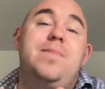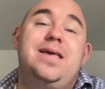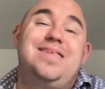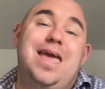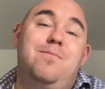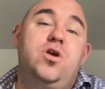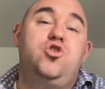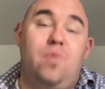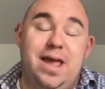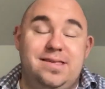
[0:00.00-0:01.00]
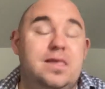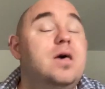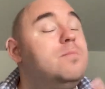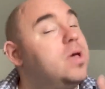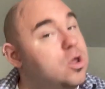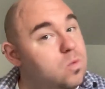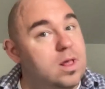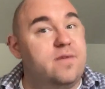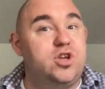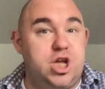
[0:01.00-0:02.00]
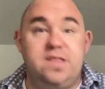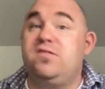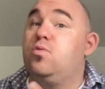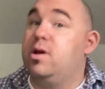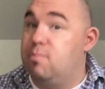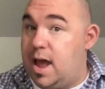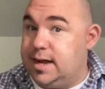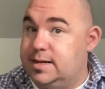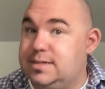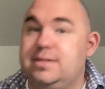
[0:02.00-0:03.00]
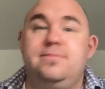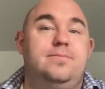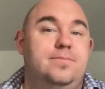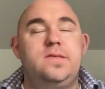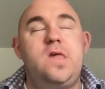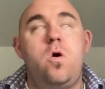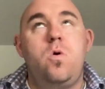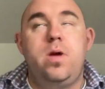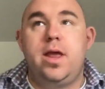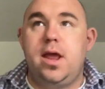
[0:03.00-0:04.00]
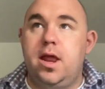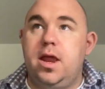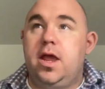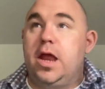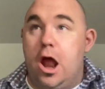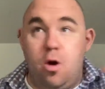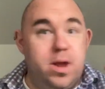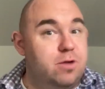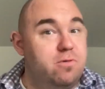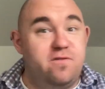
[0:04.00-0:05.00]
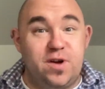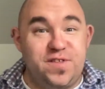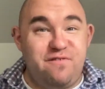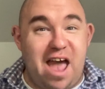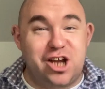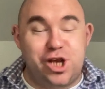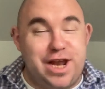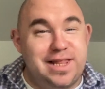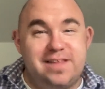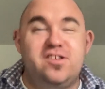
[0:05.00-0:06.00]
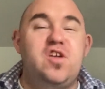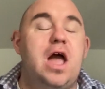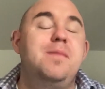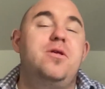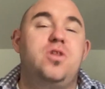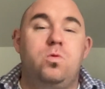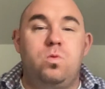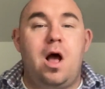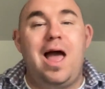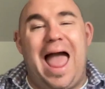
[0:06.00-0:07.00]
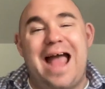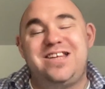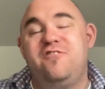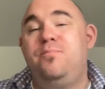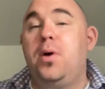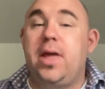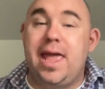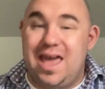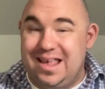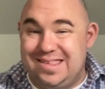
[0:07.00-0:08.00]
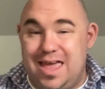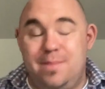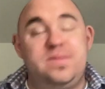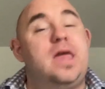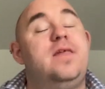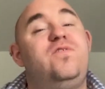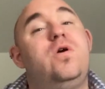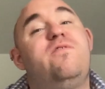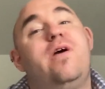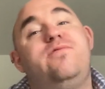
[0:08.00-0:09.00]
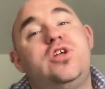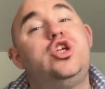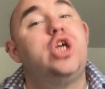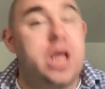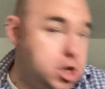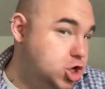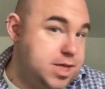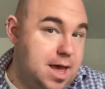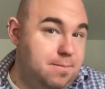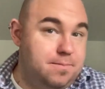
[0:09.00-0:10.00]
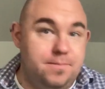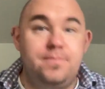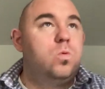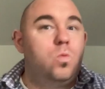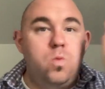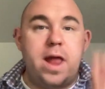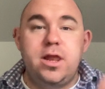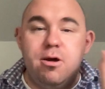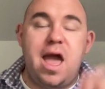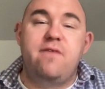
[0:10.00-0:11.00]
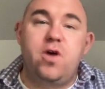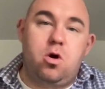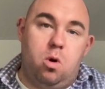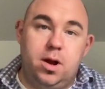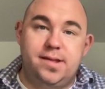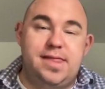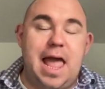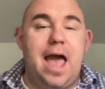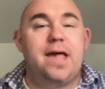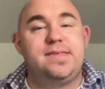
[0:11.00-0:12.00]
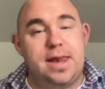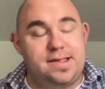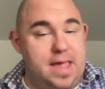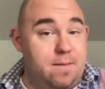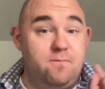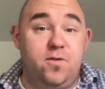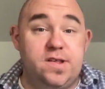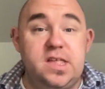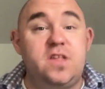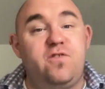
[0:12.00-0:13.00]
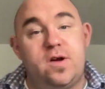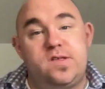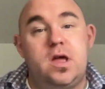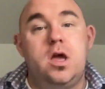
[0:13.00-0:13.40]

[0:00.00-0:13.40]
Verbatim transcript: exam twice, but you will have a chance to rewrite. So you know, in reverse fashion, let's just talk about the raw act of booking exams and if you ever have to change them. When you have a course that has an exam, first things first,